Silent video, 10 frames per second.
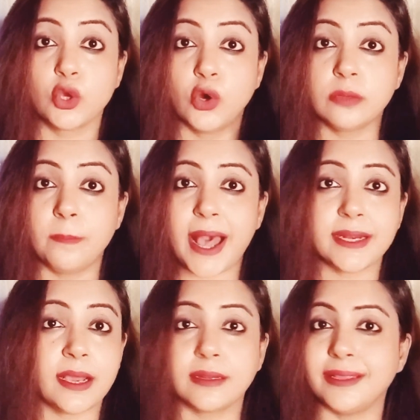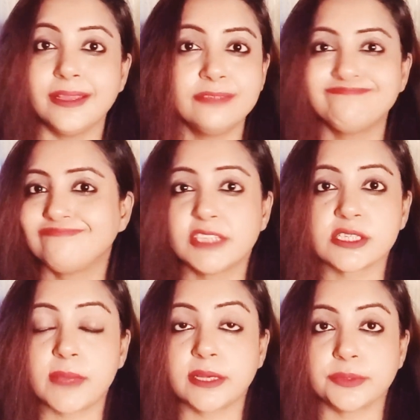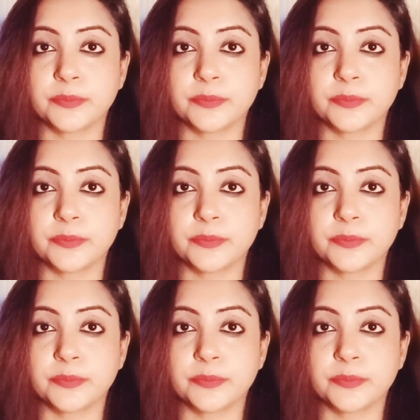Good, bad, ugly. Doesn't matter.